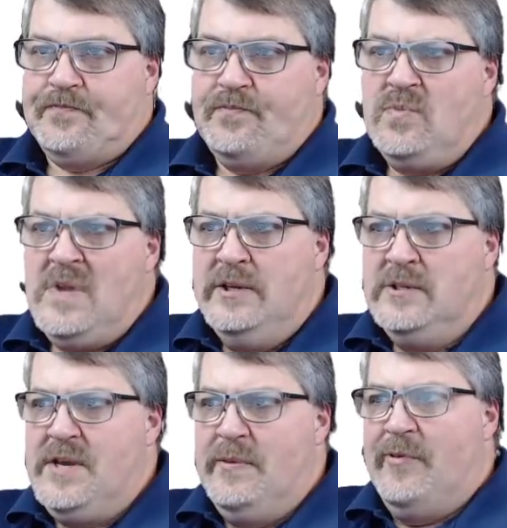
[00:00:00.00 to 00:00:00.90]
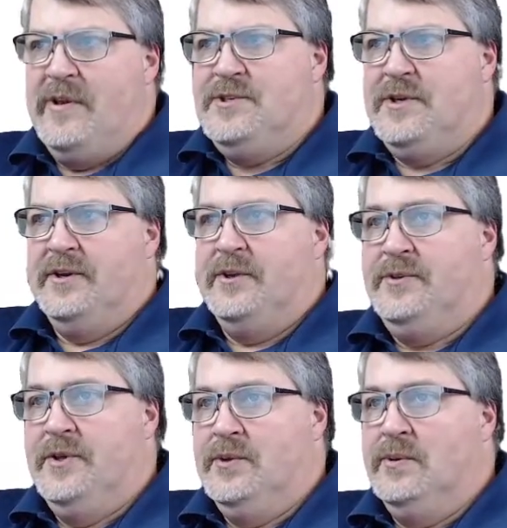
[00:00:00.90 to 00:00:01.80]
And there's other things you can do
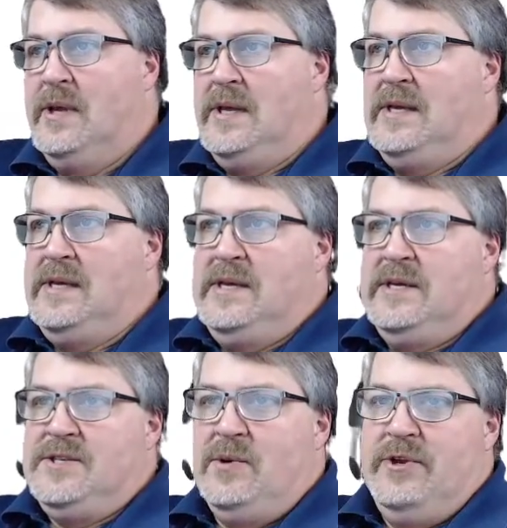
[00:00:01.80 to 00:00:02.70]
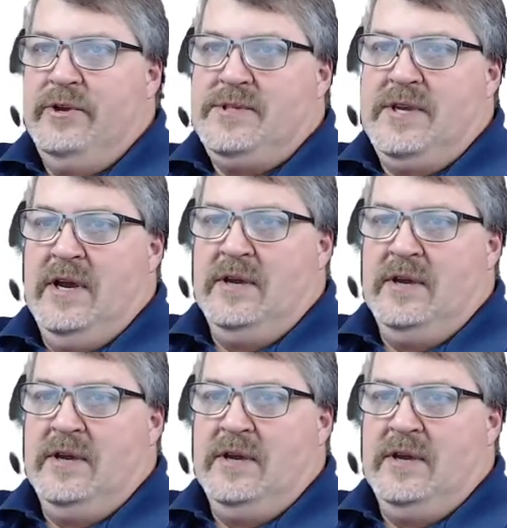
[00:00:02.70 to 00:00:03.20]
too. So using